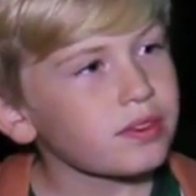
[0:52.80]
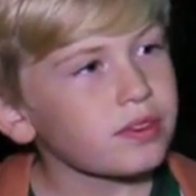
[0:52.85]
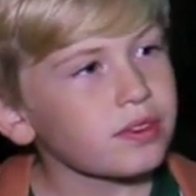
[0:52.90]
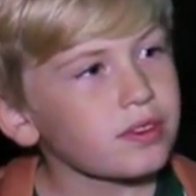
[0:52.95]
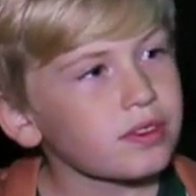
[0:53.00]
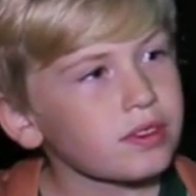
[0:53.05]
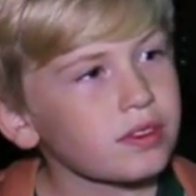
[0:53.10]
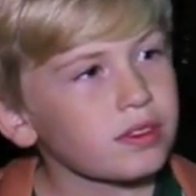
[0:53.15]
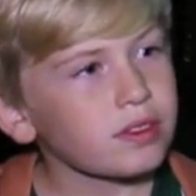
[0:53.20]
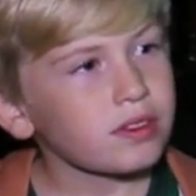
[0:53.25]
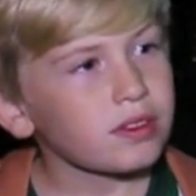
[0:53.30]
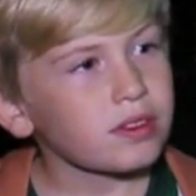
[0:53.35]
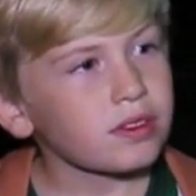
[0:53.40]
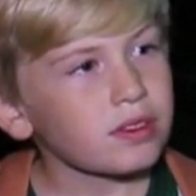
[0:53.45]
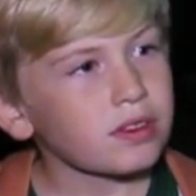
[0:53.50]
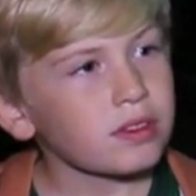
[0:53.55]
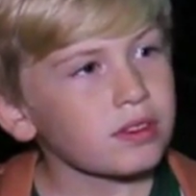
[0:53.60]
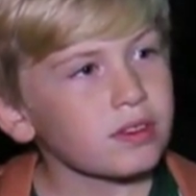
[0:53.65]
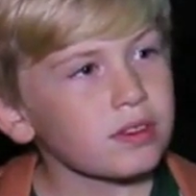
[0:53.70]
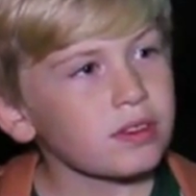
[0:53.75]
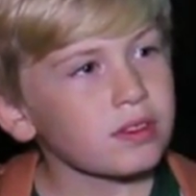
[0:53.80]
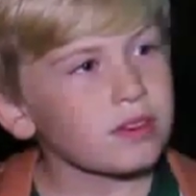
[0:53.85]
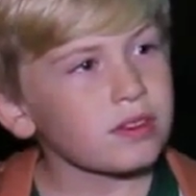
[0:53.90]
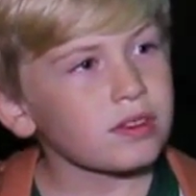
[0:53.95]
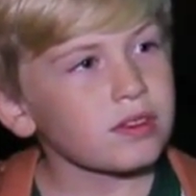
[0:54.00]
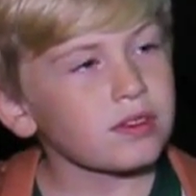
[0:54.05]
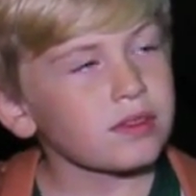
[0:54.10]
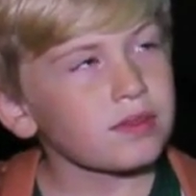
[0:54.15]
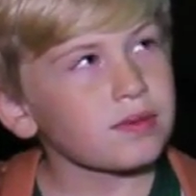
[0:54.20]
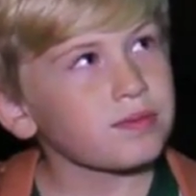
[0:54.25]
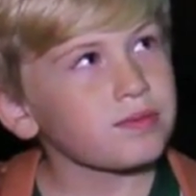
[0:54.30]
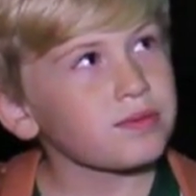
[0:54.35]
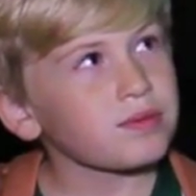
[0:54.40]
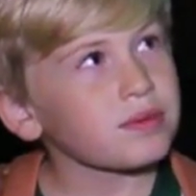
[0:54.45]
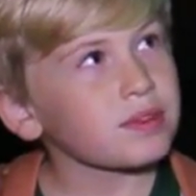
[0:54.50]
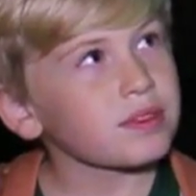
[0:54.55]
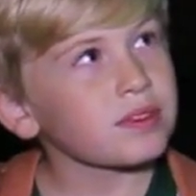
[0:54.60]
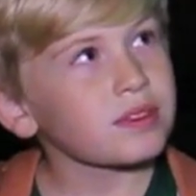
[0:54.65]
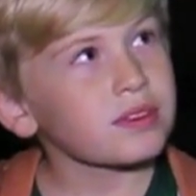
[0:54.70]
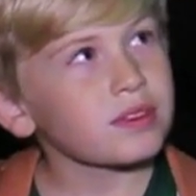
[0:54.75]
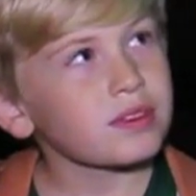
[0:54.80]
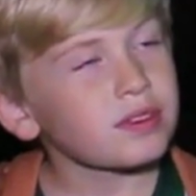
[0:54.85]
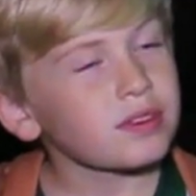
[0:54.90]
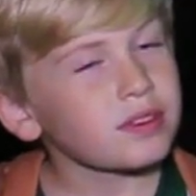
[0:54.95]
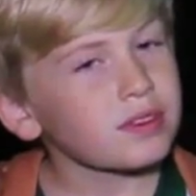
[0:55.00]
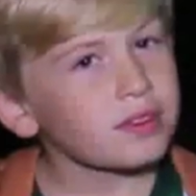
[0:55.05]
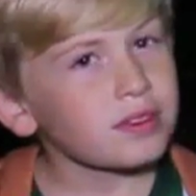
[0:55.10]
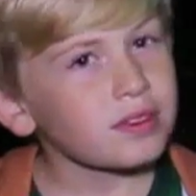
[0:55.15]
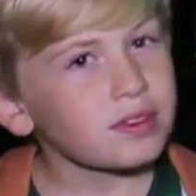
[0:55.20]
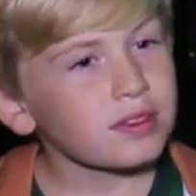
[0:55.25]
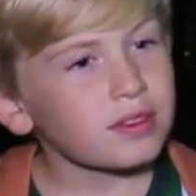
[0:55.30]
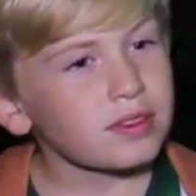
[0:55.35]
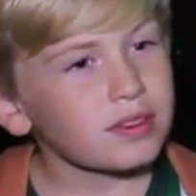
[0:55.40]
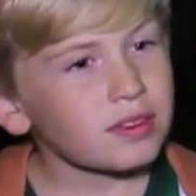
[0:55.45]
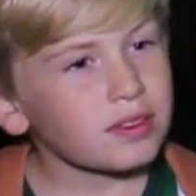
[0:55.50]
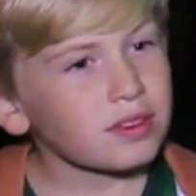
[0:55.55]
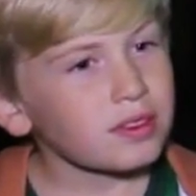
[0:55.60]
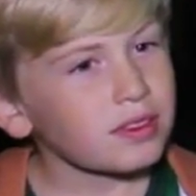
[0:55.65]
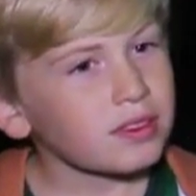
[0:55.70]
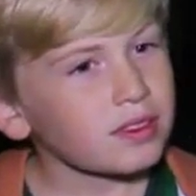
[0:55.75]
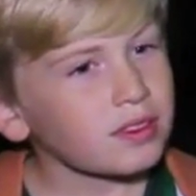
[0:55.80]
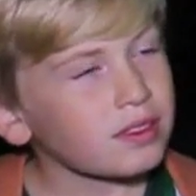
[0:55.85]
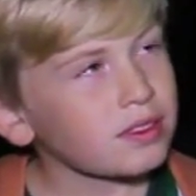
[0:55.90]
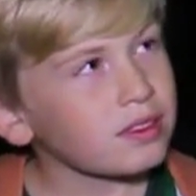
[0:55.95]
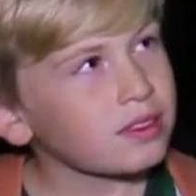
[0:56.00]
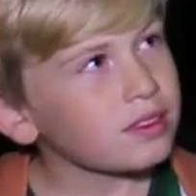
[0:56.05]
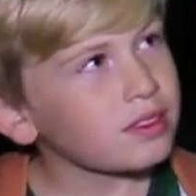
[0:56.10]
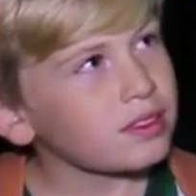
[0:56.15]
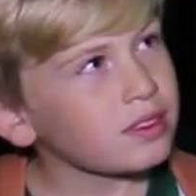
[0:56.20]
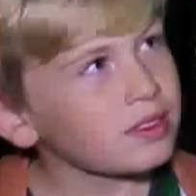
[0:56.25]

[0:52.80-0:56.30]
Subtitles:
(not speaking)